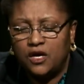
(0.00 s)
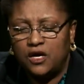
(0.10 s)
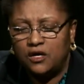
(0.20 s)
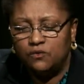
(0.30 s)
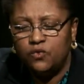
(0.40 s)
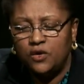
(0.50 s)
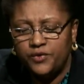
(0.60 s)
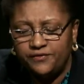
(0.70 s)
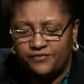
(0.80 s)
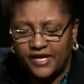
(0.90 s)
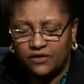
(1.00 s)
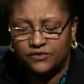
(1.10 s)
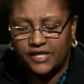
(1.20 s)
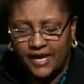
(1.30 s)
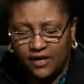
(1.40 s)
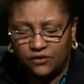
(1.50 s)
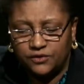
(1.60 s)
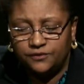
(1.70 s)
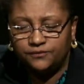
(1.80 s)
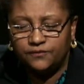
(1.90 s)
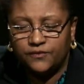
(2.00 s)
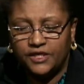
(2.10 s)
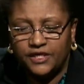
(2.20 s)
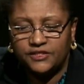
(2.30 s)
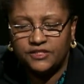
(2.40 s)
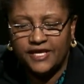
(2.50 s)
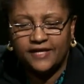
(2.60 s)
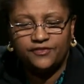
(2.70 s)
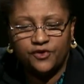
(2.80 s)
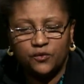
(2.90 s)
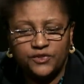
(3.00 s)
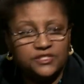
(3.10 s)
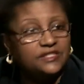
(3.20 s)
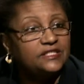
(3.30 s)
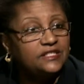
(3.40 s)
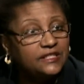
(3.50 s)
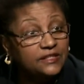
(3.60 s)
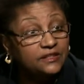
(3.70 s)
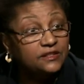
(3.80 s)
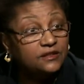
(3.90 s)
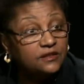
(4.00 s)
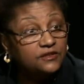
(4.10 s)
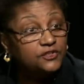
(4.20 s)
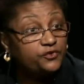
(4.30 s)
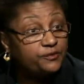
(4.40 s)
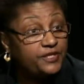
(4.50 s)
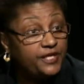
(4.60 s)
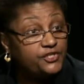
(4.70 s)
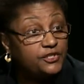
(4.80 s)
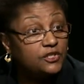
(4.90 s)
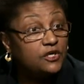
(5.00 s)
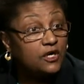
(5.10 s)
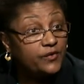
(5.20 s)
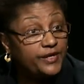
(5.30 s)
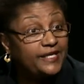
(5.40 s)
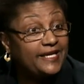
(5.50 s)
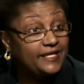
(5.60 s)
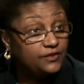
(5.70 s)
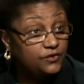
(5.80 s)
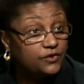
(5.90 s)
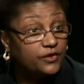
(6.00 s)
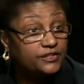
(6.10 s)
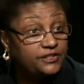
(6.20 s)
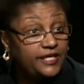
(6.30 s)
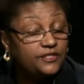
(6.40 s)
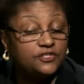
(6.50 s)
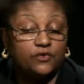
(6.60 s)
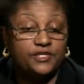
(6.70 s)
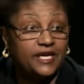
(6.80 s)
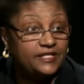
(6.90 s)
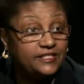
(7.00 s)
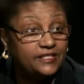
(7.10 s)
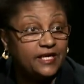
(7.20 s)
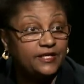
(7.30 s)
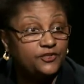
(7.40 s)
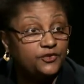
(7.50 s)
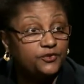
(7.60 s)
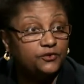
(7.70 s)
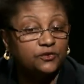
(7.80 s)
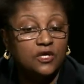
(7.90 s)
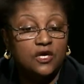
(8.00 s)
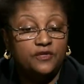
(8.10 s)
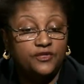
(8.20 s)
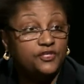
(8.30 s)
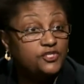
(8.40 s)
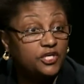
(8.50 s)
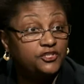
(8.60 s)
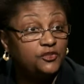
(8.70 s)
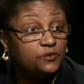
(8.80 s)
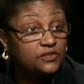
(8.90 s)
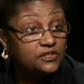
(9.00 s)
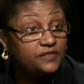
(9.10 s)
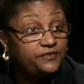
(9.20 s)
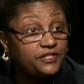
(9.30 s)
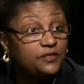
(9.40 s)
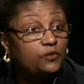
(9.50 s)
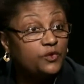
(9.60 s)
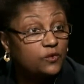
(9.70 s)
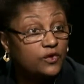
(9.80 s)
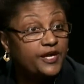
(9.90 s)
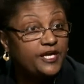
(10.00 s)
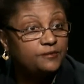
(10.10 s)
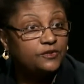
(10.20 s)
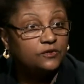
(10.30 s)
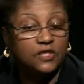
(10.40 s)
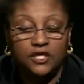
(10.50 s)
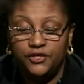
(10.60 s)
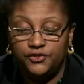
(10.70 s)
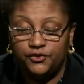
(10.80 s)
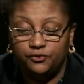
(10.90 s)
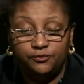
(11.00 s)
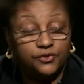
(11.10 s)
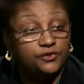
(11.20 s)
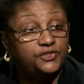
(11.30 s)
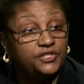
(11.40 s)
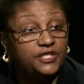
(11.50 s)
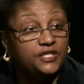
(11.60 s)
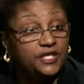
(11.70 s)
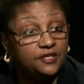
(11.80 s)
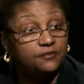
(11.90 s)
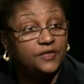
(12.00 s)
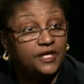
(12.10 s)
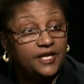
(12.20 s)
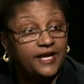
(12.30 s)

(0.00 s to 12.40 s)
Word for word: uh, what we found out is that there was indeed discrimination occurring in New York State. So in nineteen ninety-two, the injunction was lifted and we were able to proceed and, and